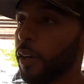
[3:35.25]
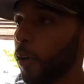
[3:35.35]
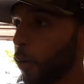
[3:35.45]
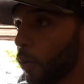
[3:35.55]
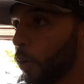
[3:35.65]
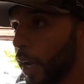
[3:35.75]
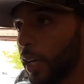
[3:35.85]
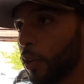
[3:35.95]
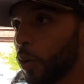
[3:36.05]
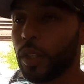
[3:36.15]

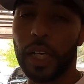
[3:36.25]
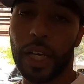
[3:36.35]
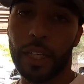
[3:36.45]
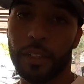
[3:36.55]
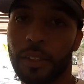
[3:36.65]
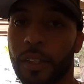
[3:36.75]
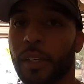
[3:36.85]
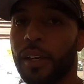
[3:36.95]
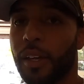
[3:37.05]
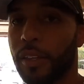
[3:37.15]
or tighten
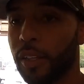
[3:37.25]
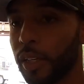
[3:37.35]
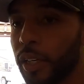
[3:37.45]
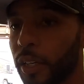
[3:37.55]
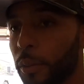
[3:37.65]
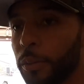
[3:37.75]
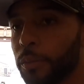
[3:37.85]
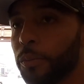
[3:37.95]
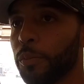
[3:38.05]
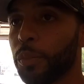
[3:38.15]
the
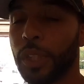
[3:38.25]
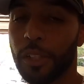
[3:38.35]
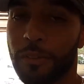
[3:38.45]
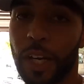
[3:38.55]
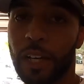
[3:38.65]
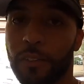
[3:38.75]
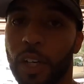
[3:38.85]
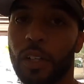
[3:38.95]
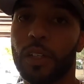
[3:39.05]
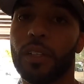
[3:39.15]
bleeder valve
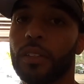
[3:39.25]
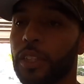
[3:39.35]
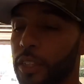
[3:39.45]
on the